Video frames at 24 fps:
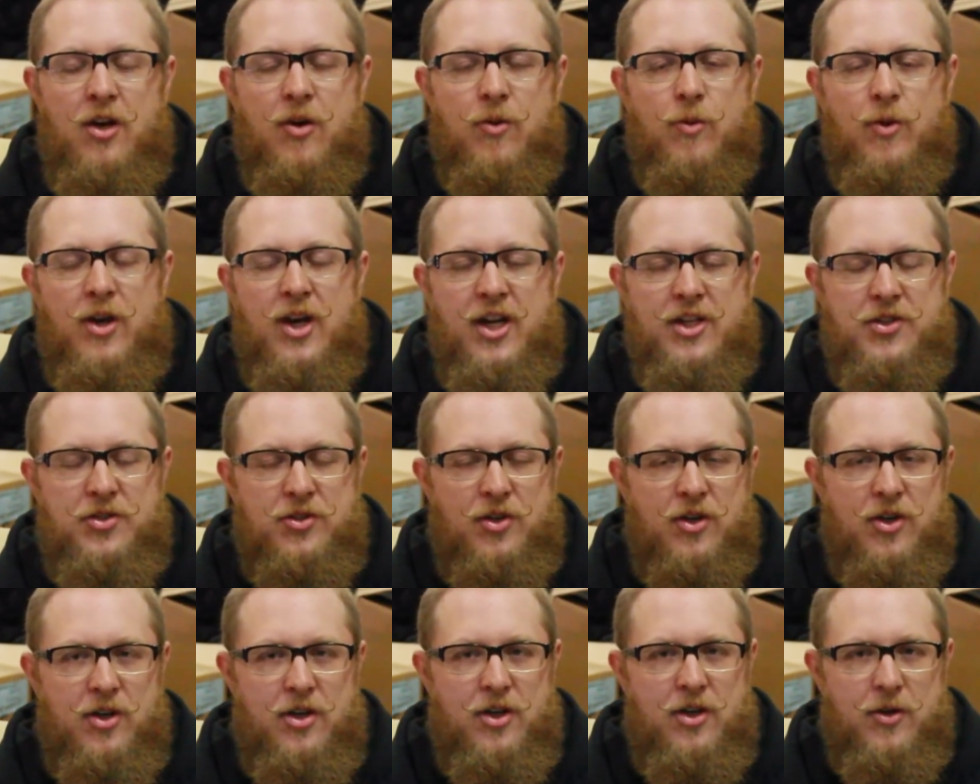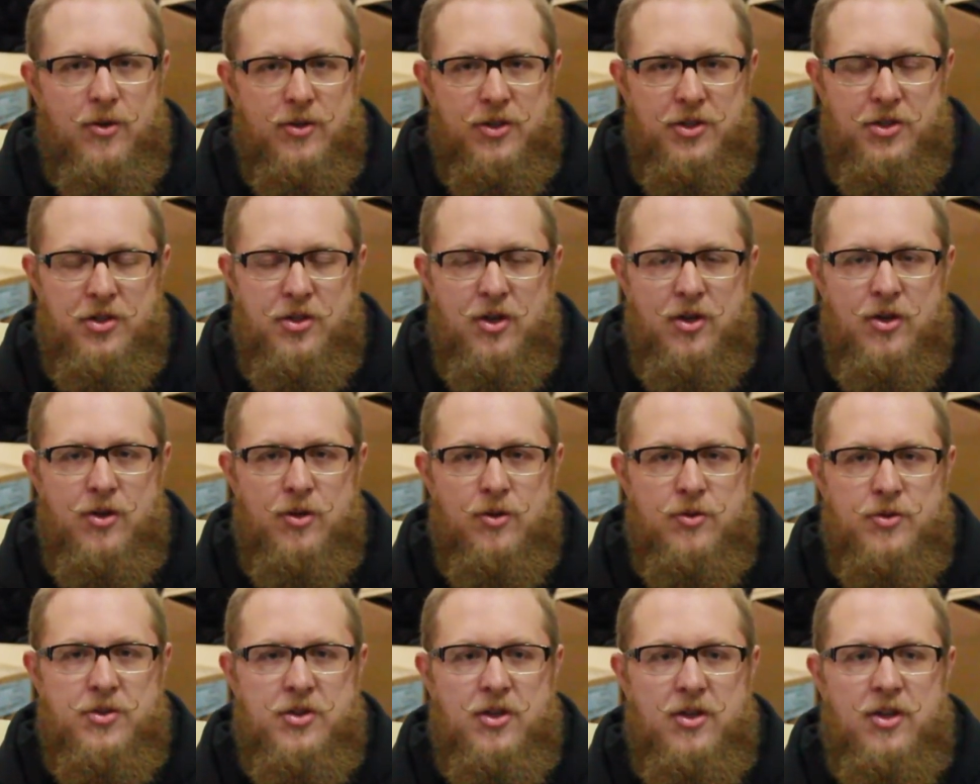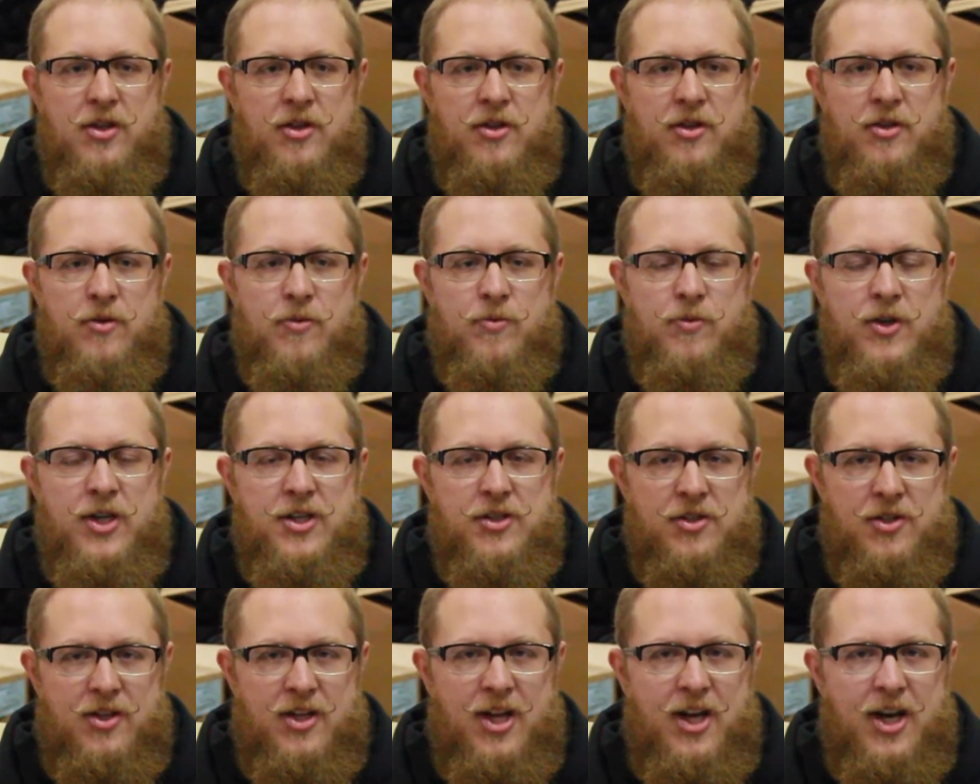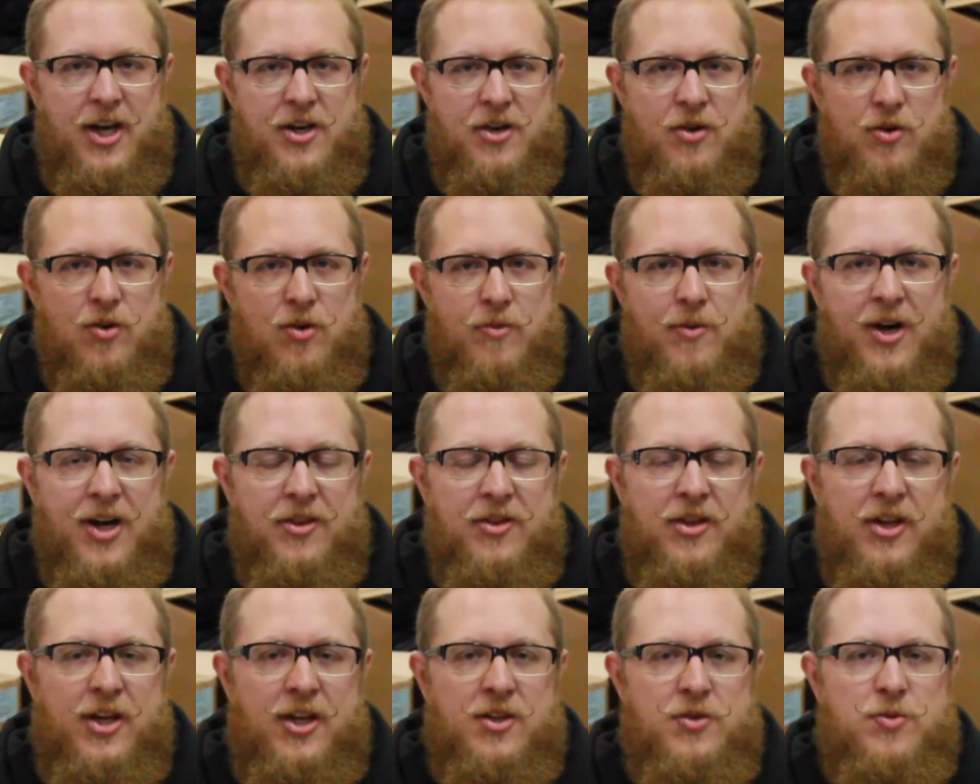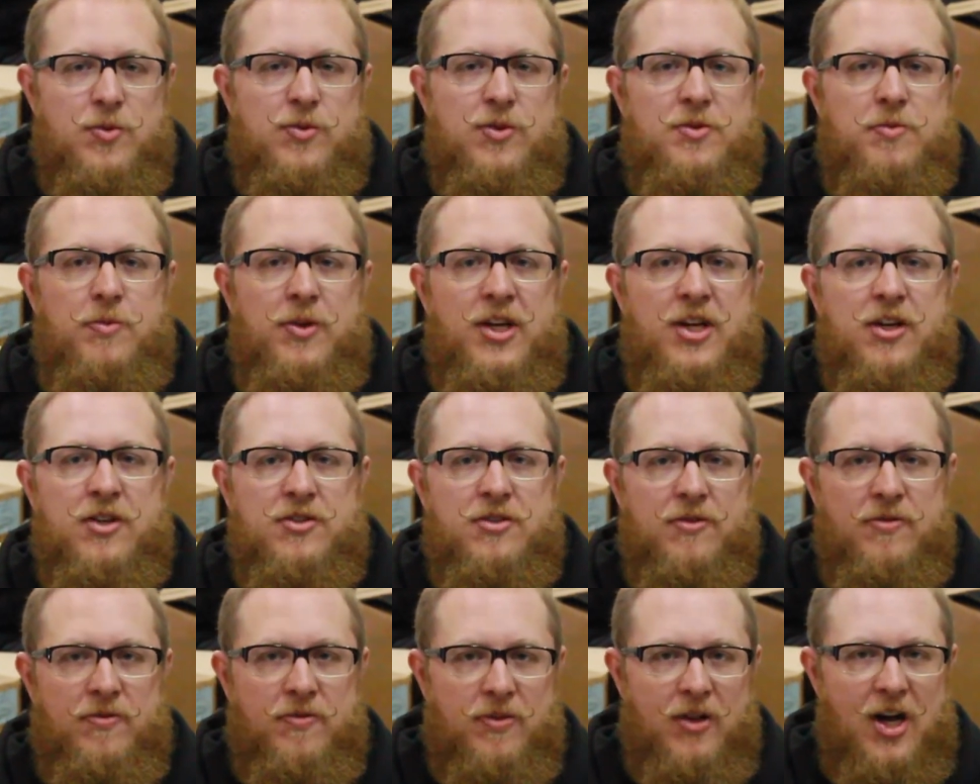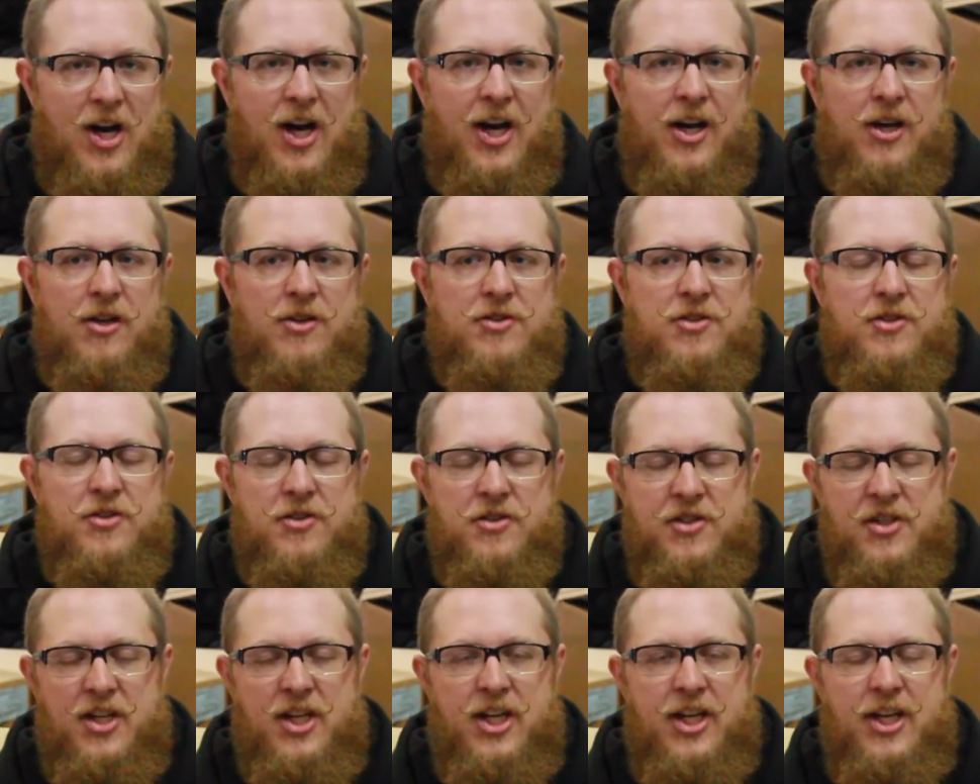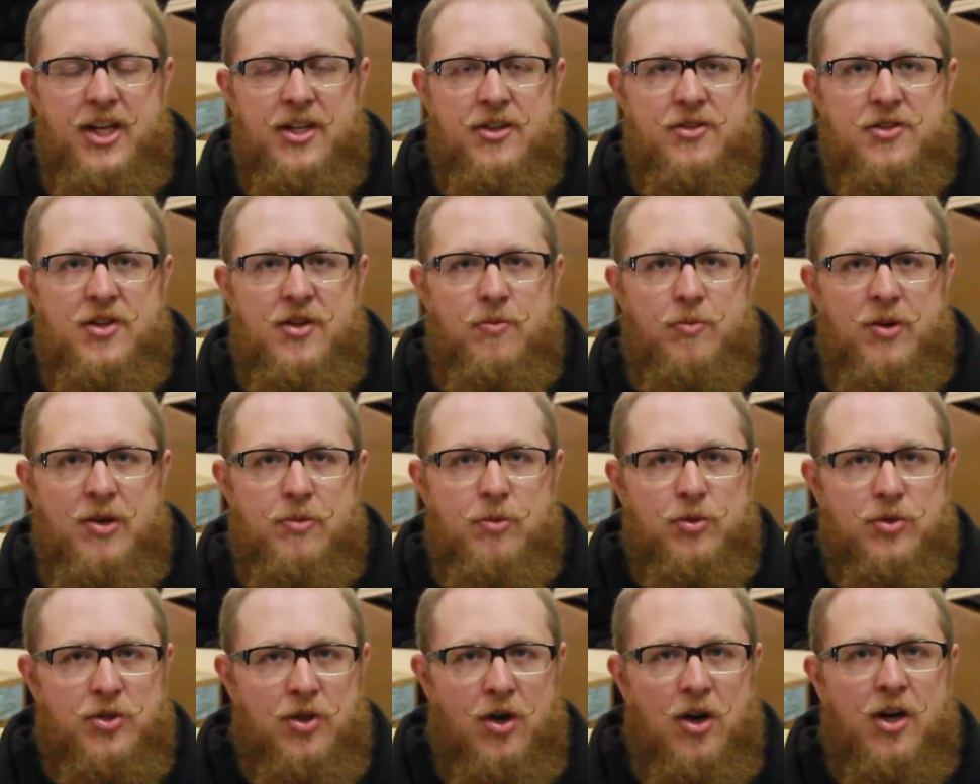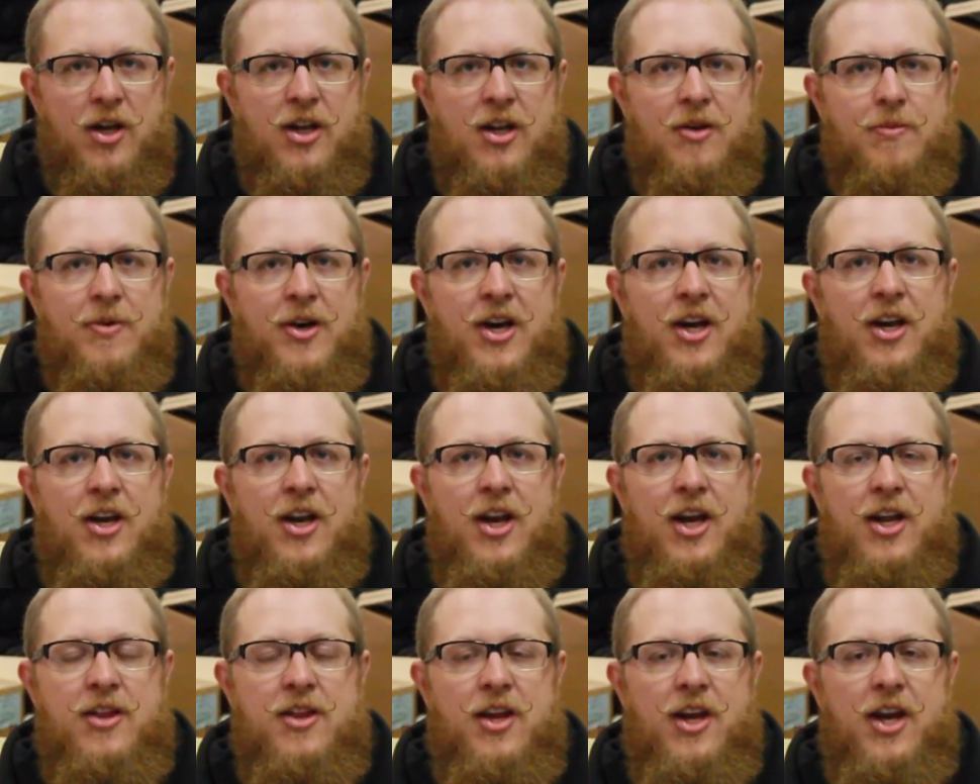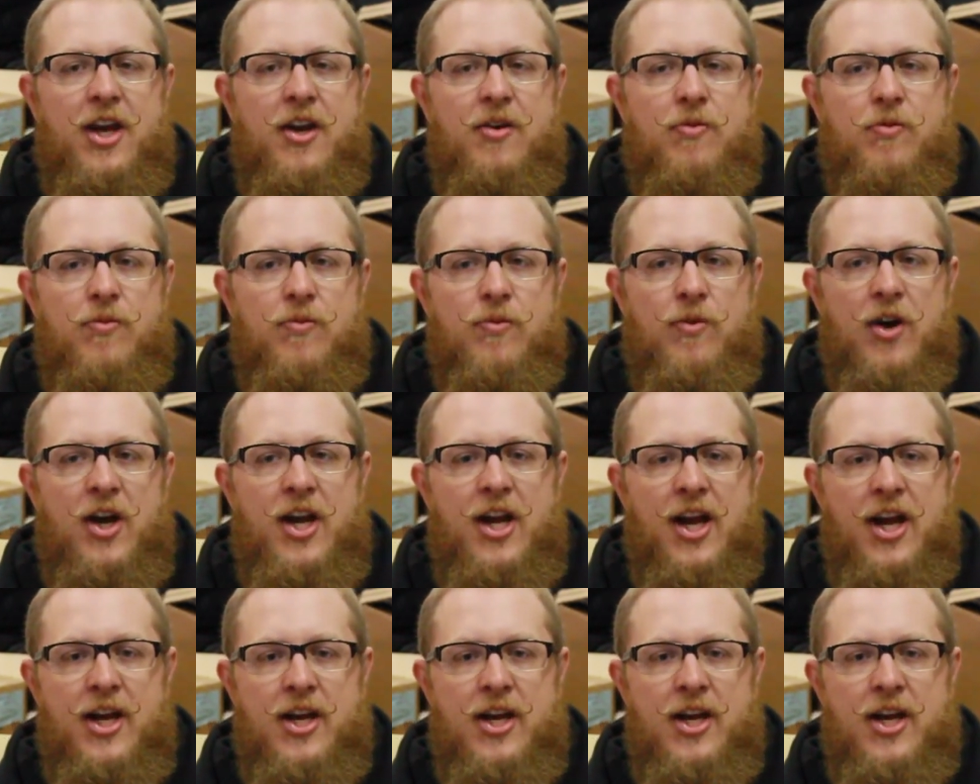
when I started going to shows, the reason that I knew about things was because of flyers and zines and people talking about it. And then right